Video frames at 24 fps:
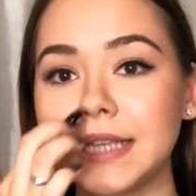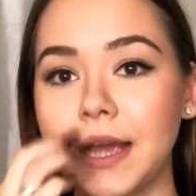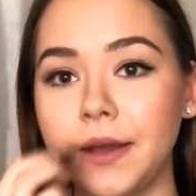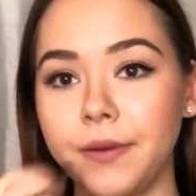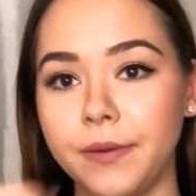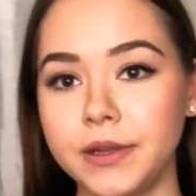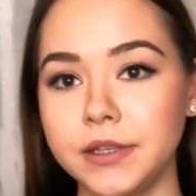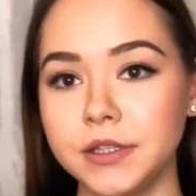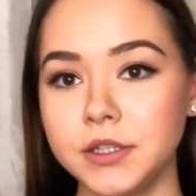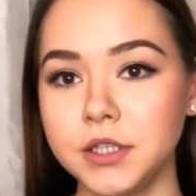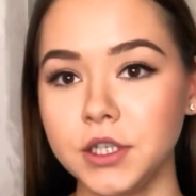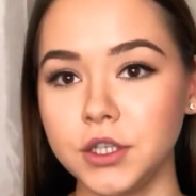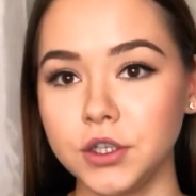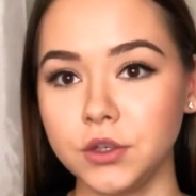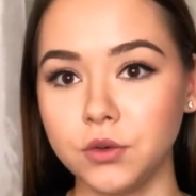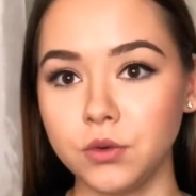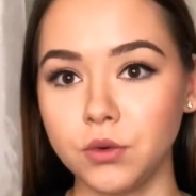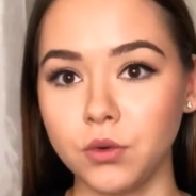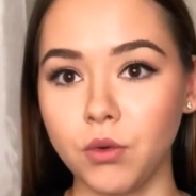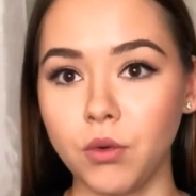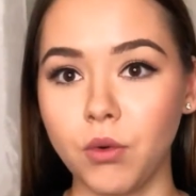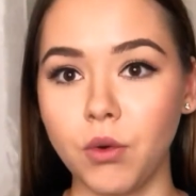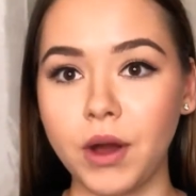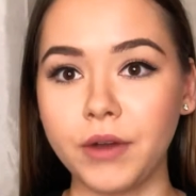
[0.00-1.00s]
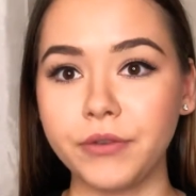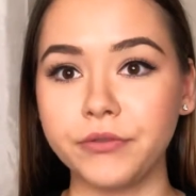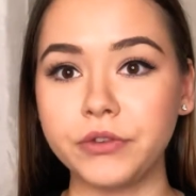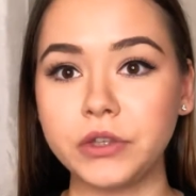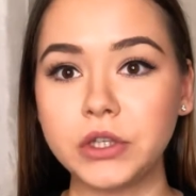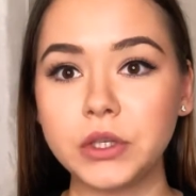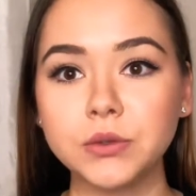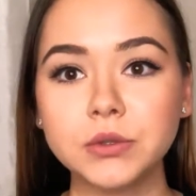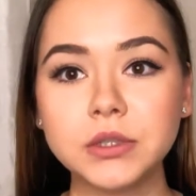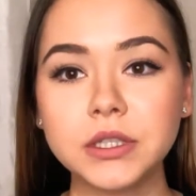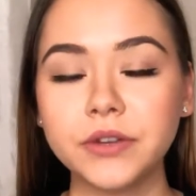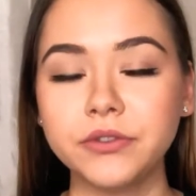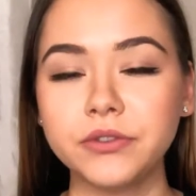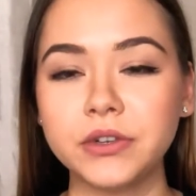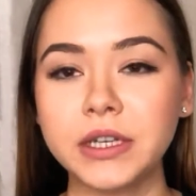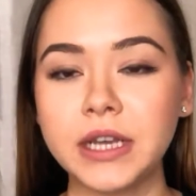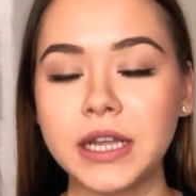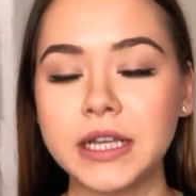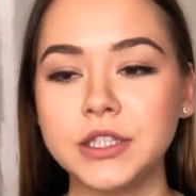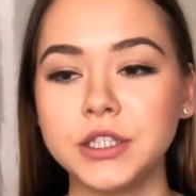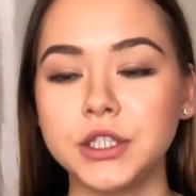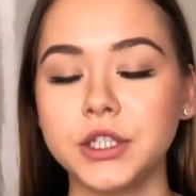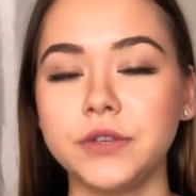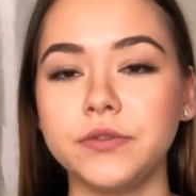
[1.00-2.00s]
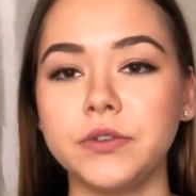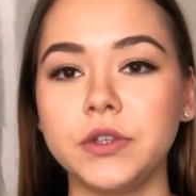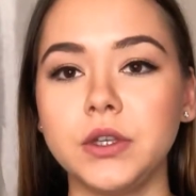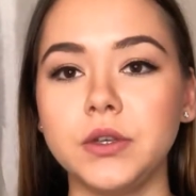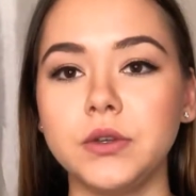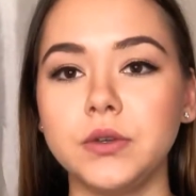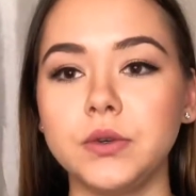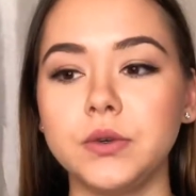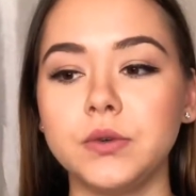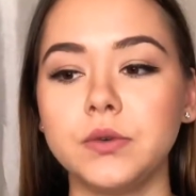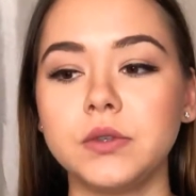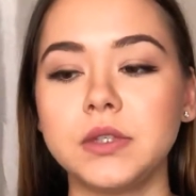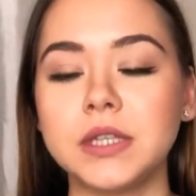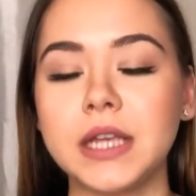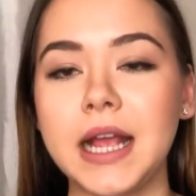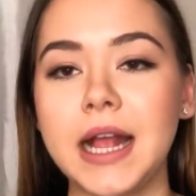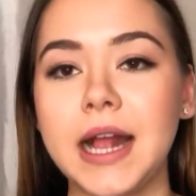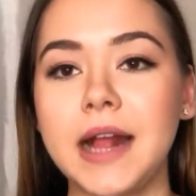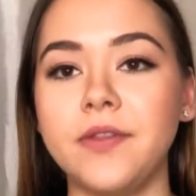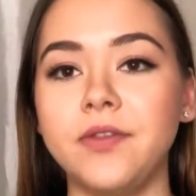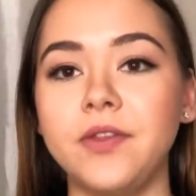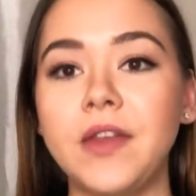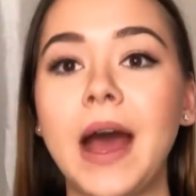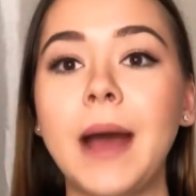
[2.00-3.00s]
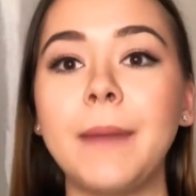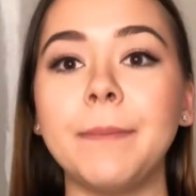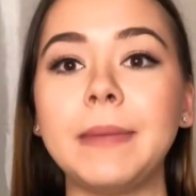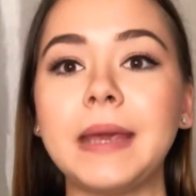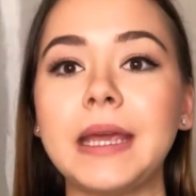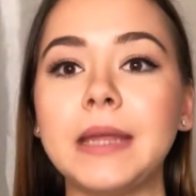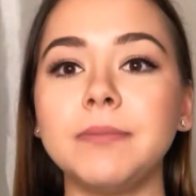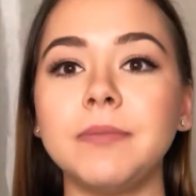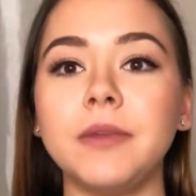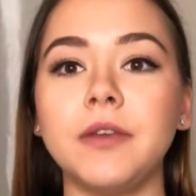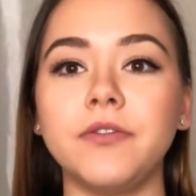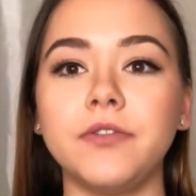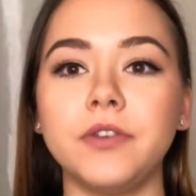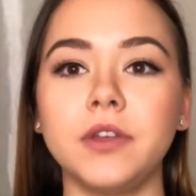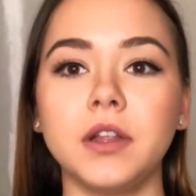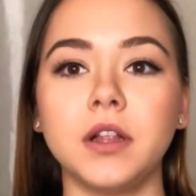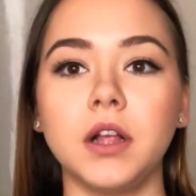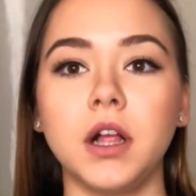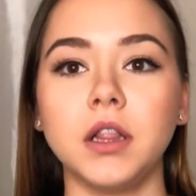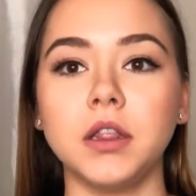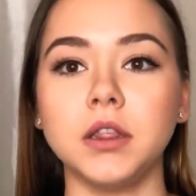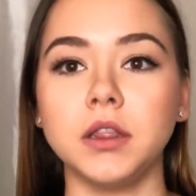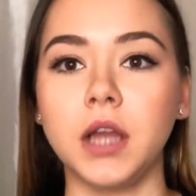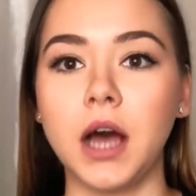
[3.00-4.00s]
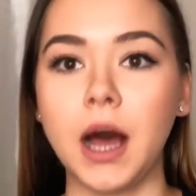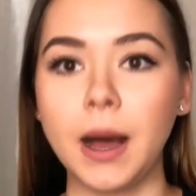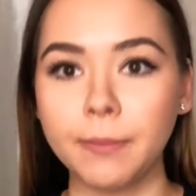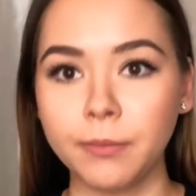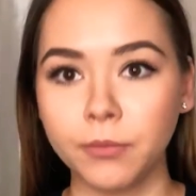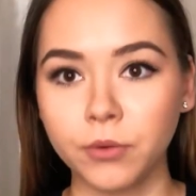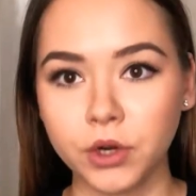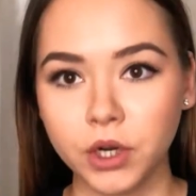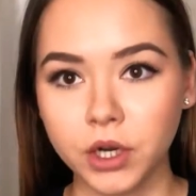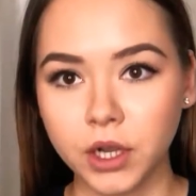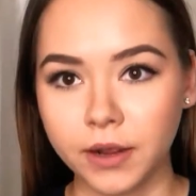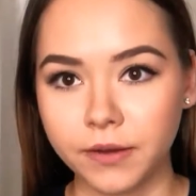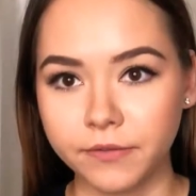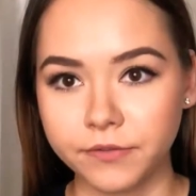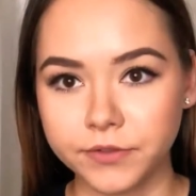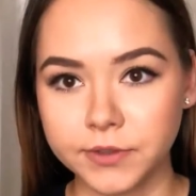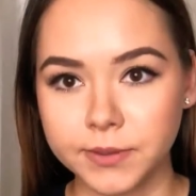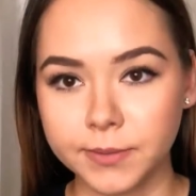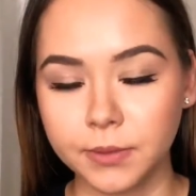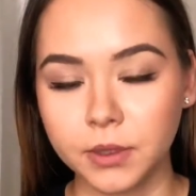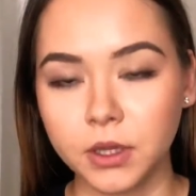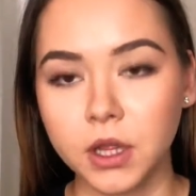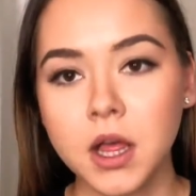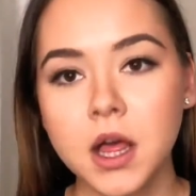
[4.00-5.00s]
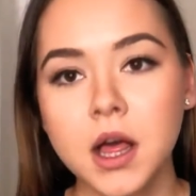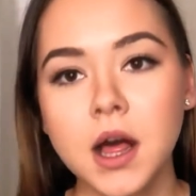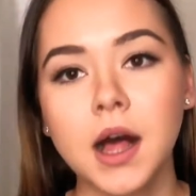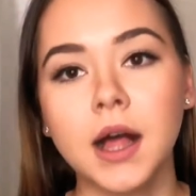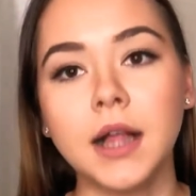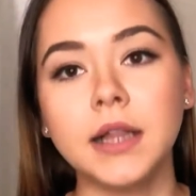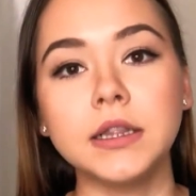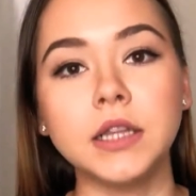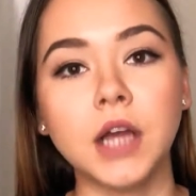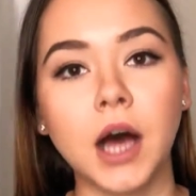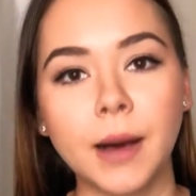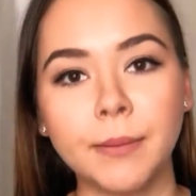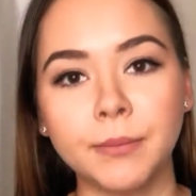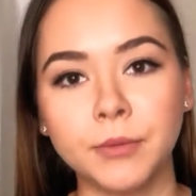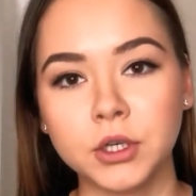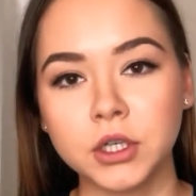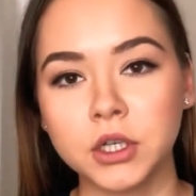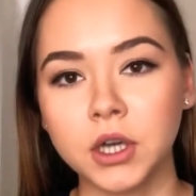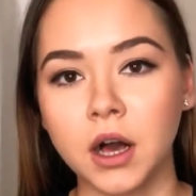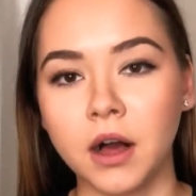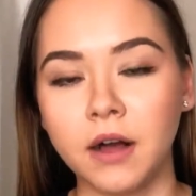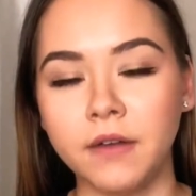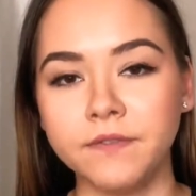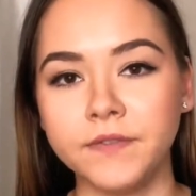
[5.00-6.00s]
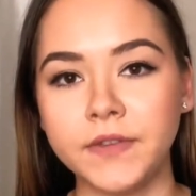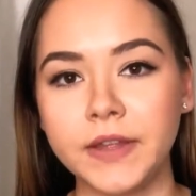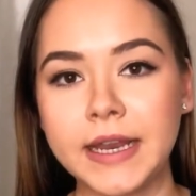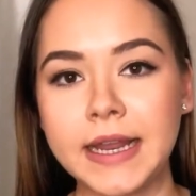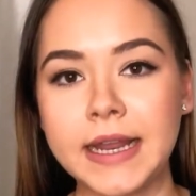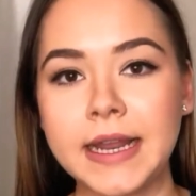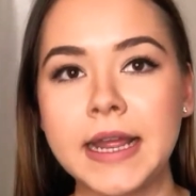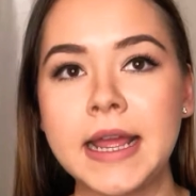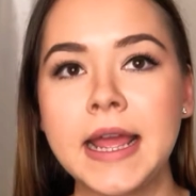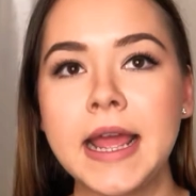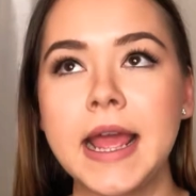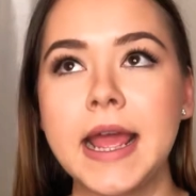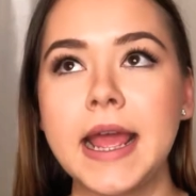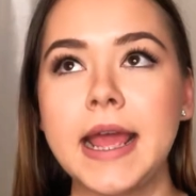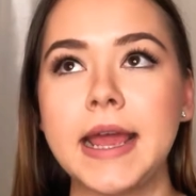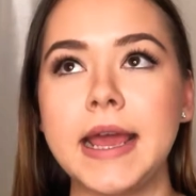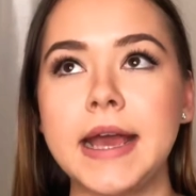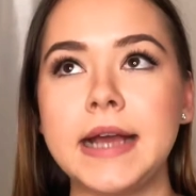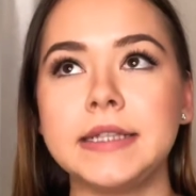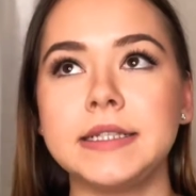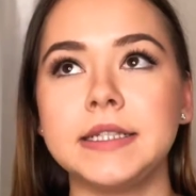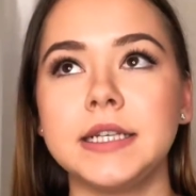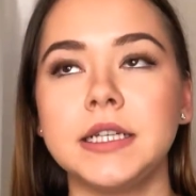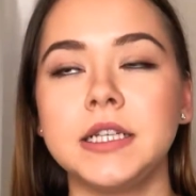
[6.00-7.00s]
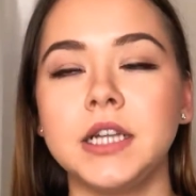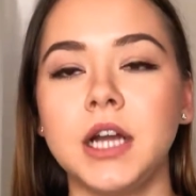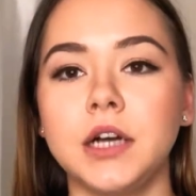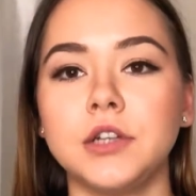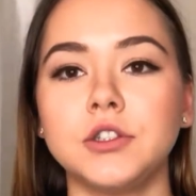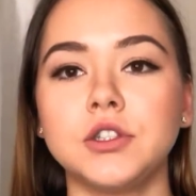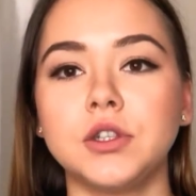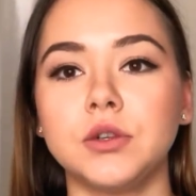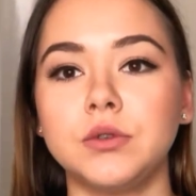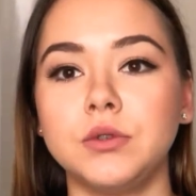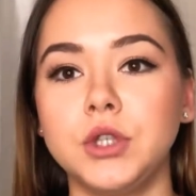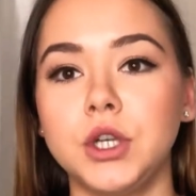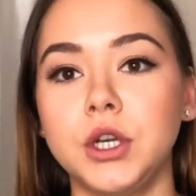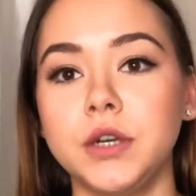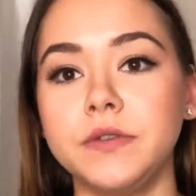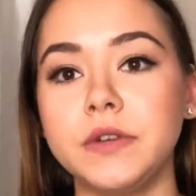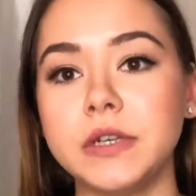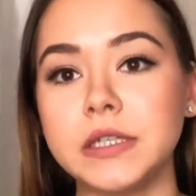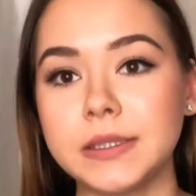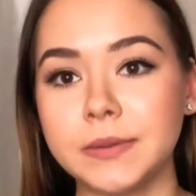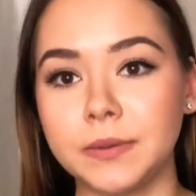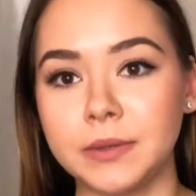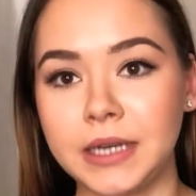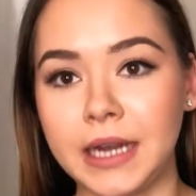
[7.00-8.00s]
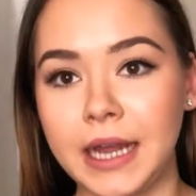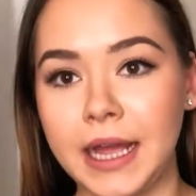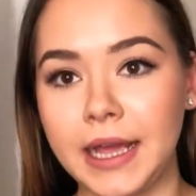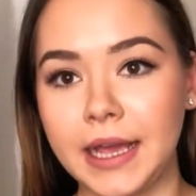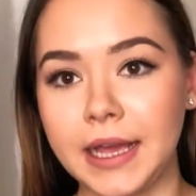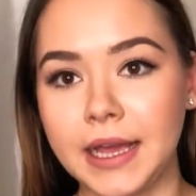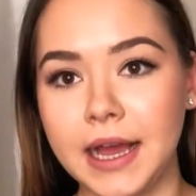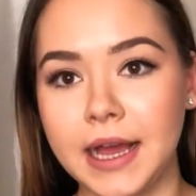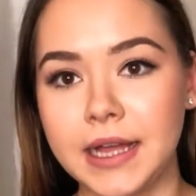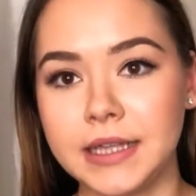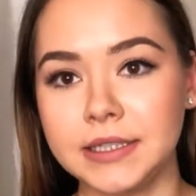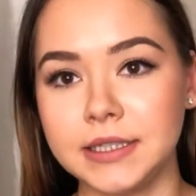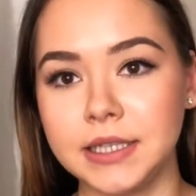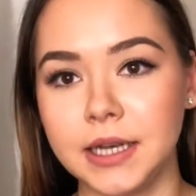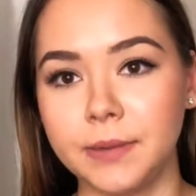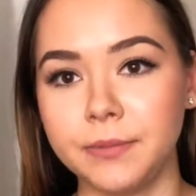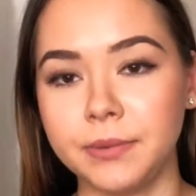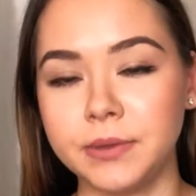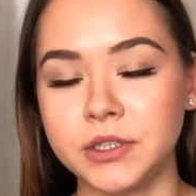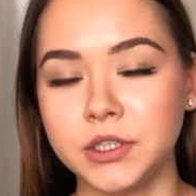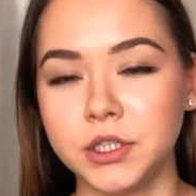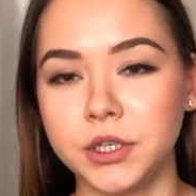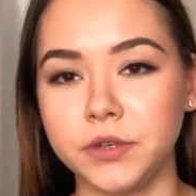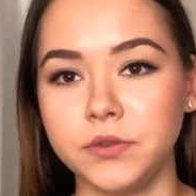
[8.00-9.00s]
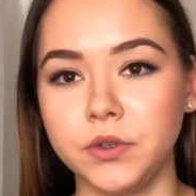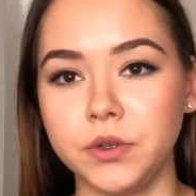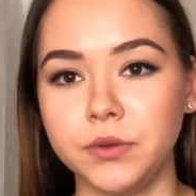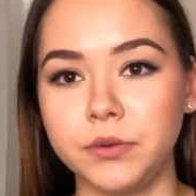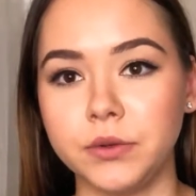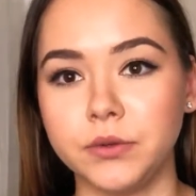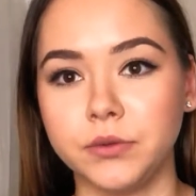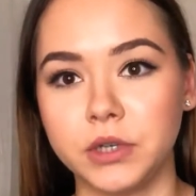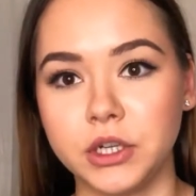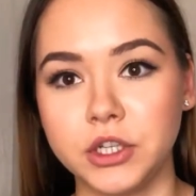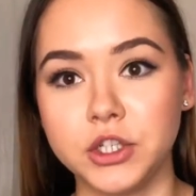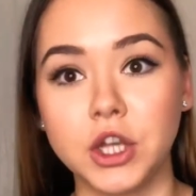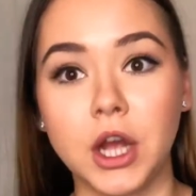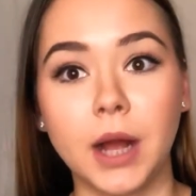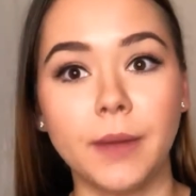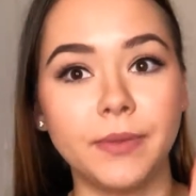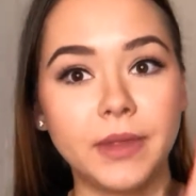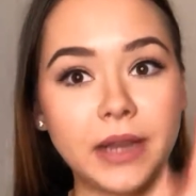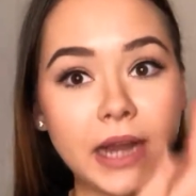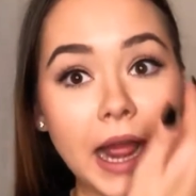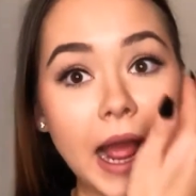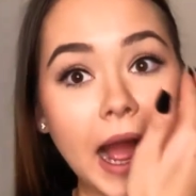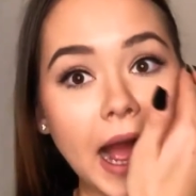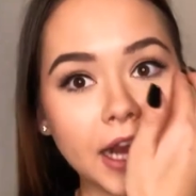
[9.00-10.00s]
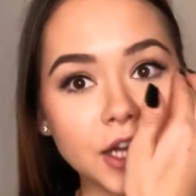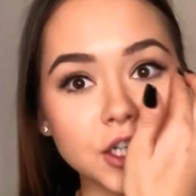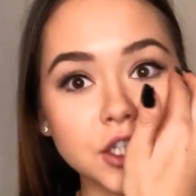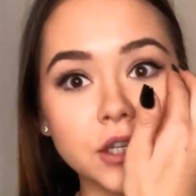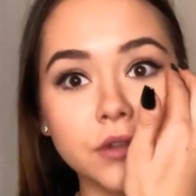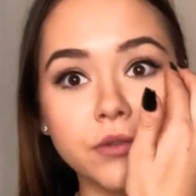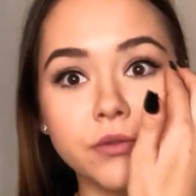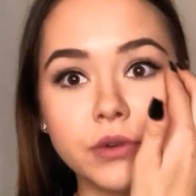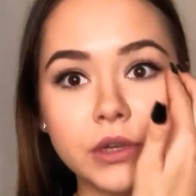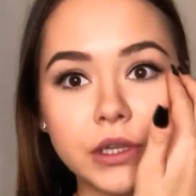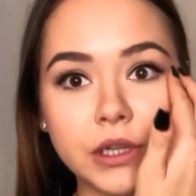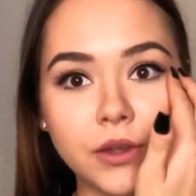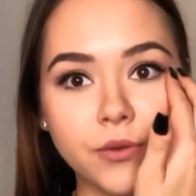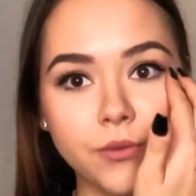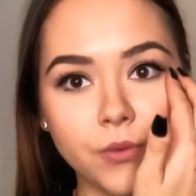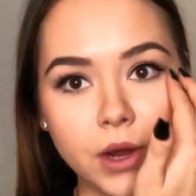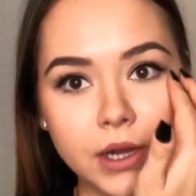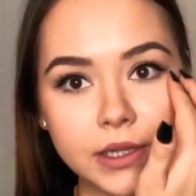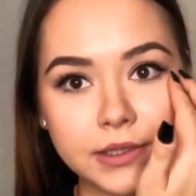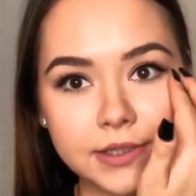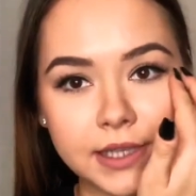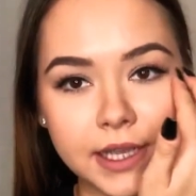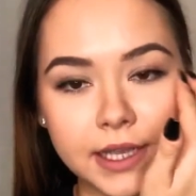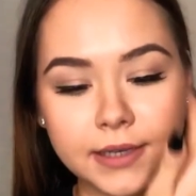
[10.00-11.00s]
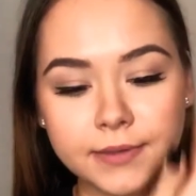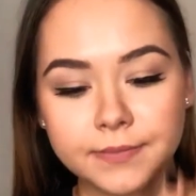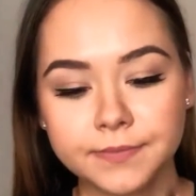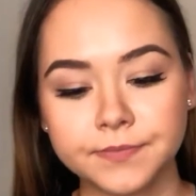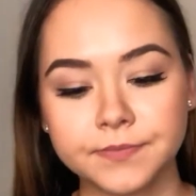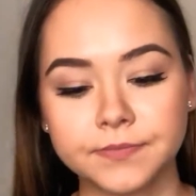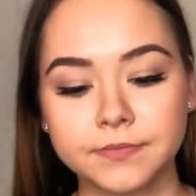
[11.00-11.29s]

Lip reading: I went to a few different interviews, and that made me feel a lot more comfortable, a lot more confident, and not so nervous when I ended up interviewing for a job that I actually really wanted.